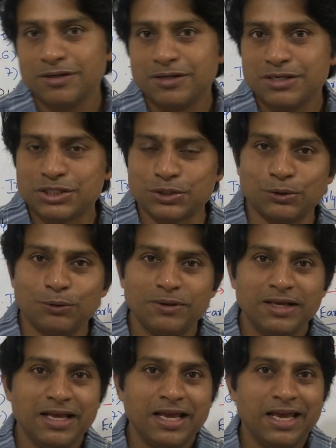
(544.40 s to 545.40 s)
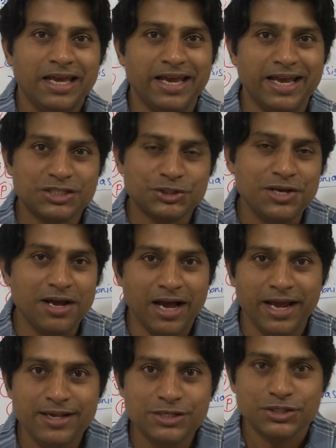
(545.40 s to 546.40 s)
So
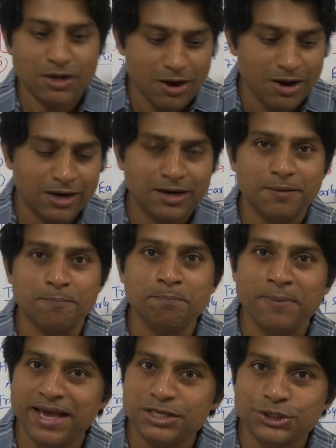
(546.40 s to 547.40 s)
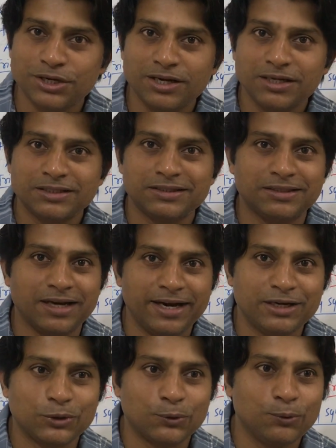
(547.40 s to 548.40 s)
STIs are major
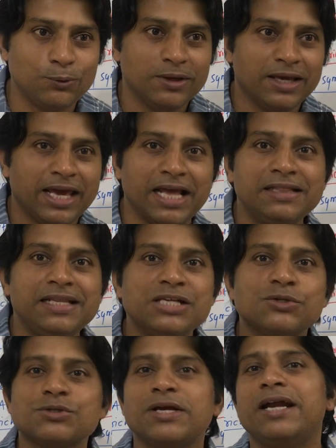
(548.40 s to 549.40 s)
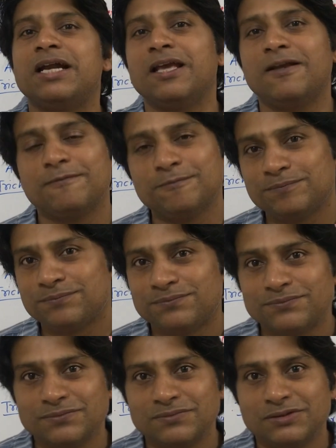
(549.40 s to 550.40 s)
threat to healthy society.
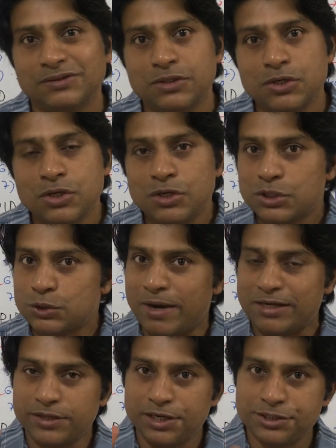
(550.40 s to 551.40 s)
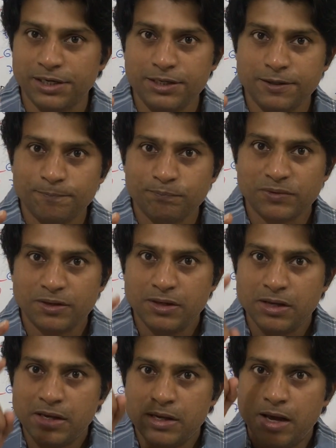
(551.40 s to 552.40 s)
So as a result,
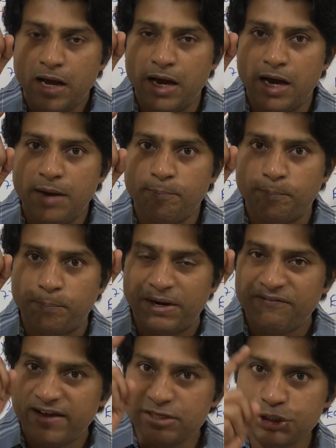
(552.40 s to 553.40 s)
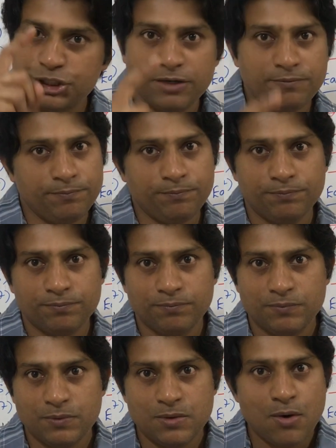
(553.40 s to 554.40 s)
prevention
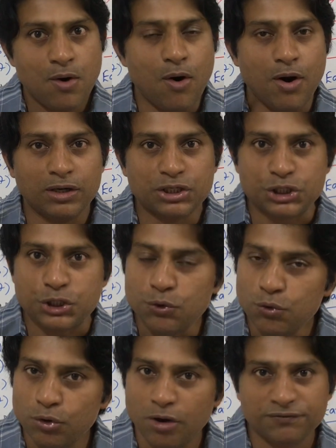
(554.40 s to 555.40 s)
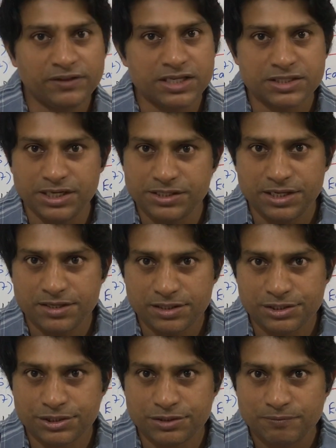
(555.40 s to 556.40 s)
or cure of these
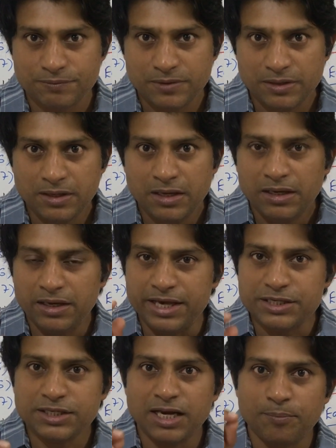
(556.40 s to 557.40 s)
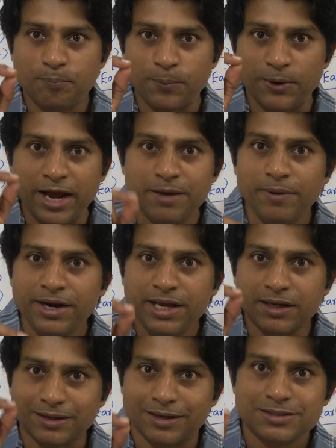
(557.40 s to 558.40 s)
diseases is a primary
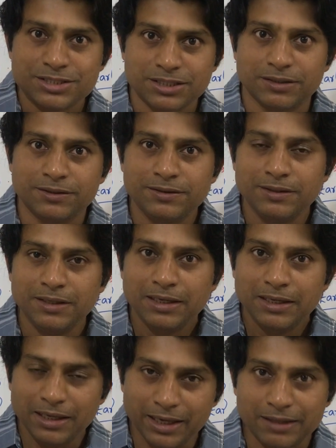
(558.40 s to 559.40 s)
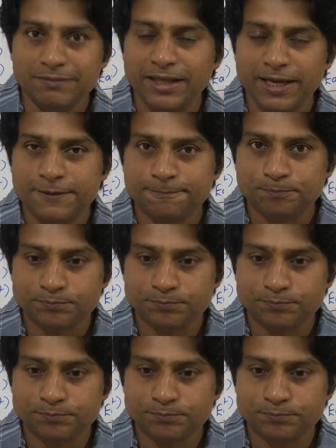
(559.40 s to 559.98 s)
concern in the